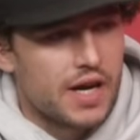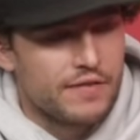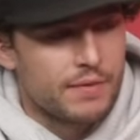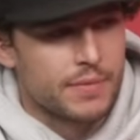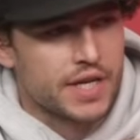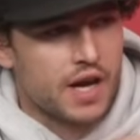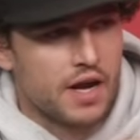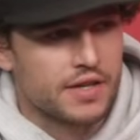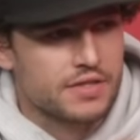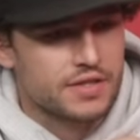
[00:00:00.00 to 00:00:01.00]
uh, if I'm being
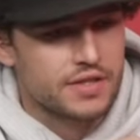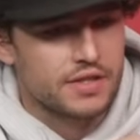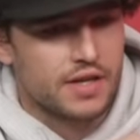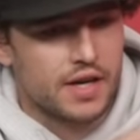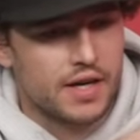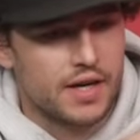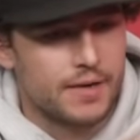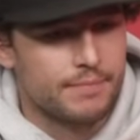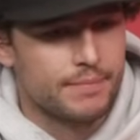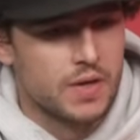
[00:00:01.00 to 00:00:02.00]
honest.
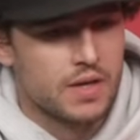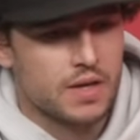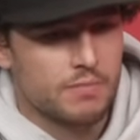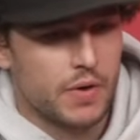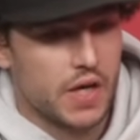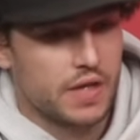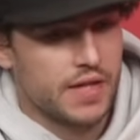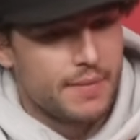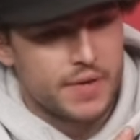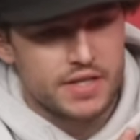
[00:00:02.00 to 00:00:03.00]
Um, but
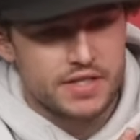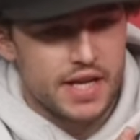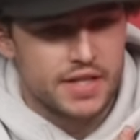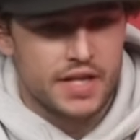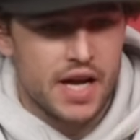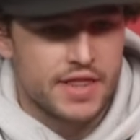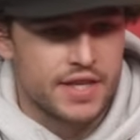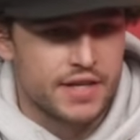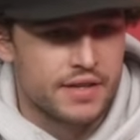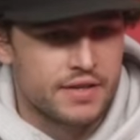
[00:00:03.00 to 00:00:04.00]
that being said, I
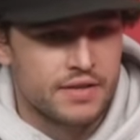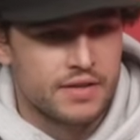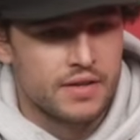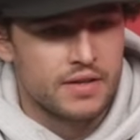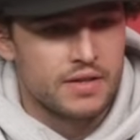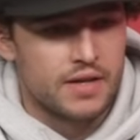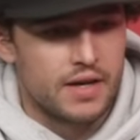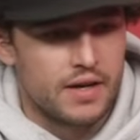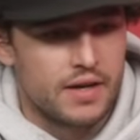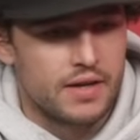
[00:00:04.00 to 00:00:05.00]
think
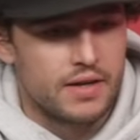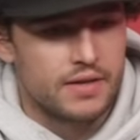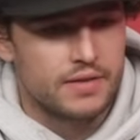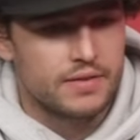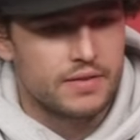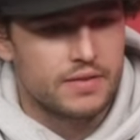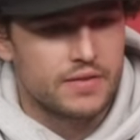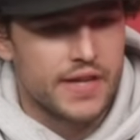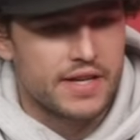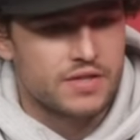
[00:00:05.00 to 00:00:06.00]
uh,
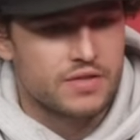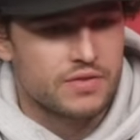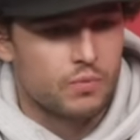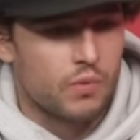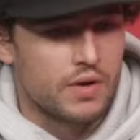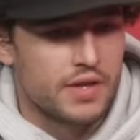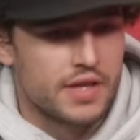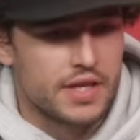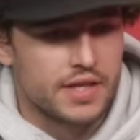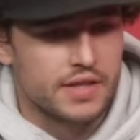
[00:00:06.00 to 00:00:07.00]
that's one
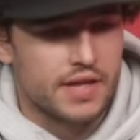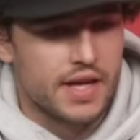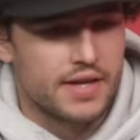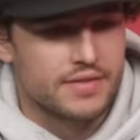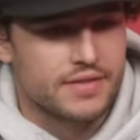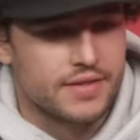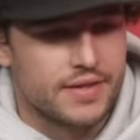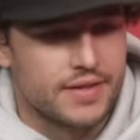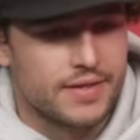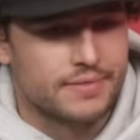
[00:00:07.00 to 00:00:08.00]
thing that.
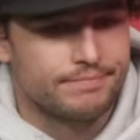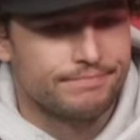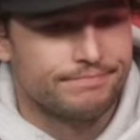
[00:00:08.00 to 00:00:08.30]
Um,